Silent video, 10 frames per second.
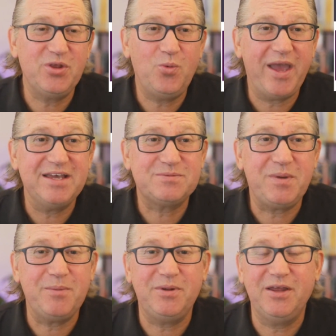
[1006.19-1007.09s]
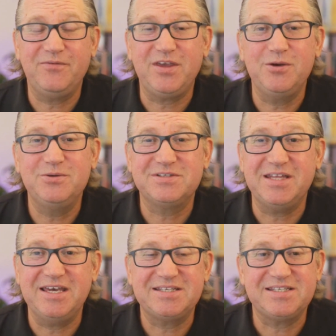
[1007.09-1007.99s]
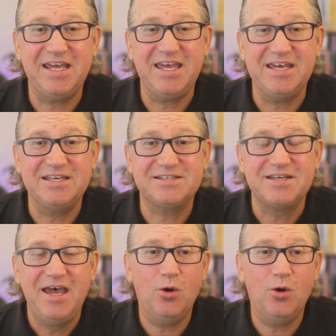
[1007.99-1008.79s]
ways people have used this is